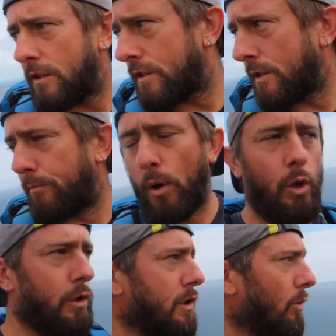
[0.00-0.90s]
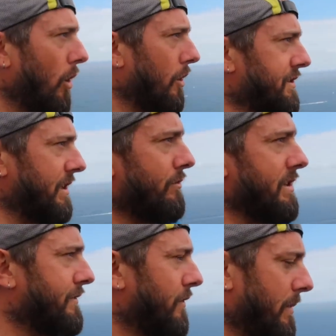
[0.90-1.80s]
There's a pull towards it. There
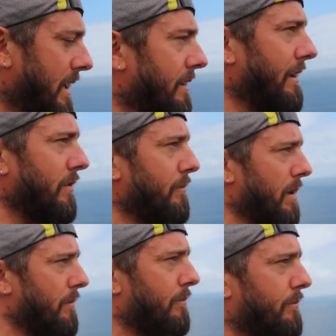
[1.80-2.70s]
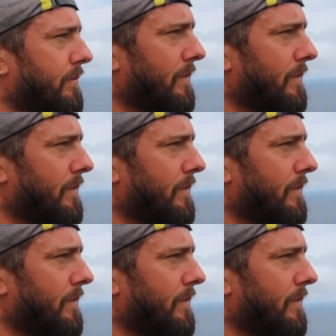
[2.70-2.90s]
is for me, having been